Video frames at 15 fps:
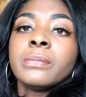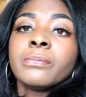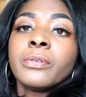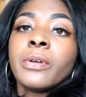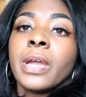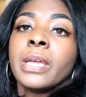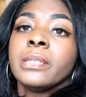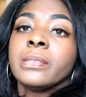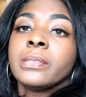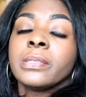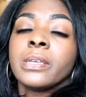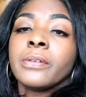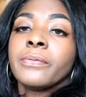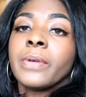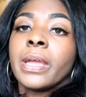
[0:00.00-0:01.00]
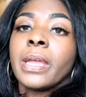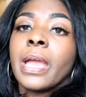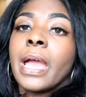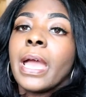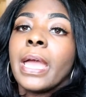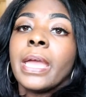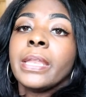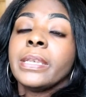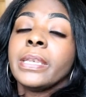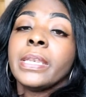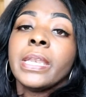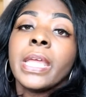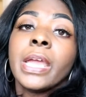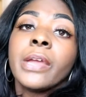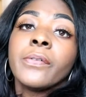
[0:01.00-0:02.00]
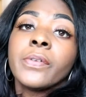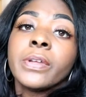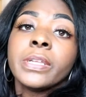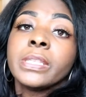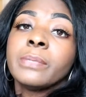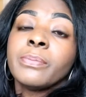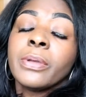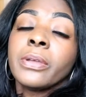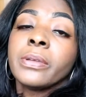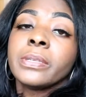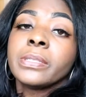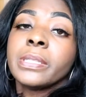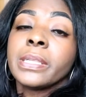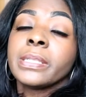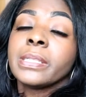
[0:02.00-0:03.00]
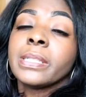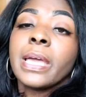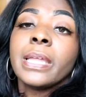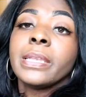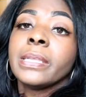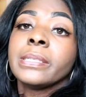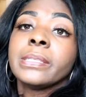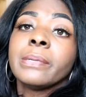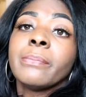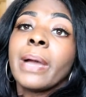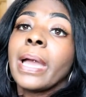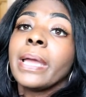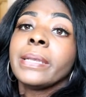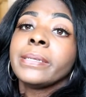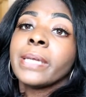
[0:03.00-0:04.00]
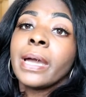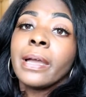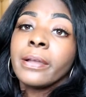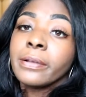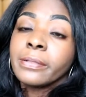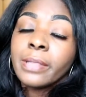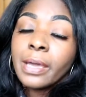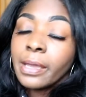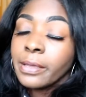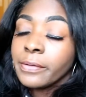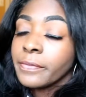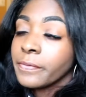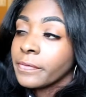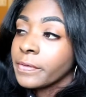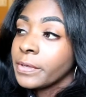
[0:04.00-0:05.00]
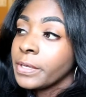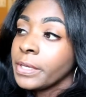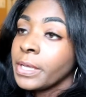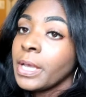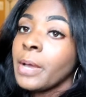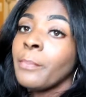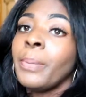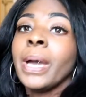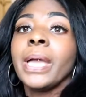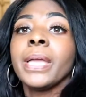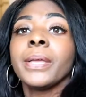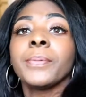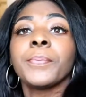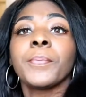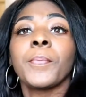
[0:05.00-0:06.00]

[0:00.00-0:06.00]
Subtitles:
some crazy stuff right here. I had never experienced nothing like this in my entire life. But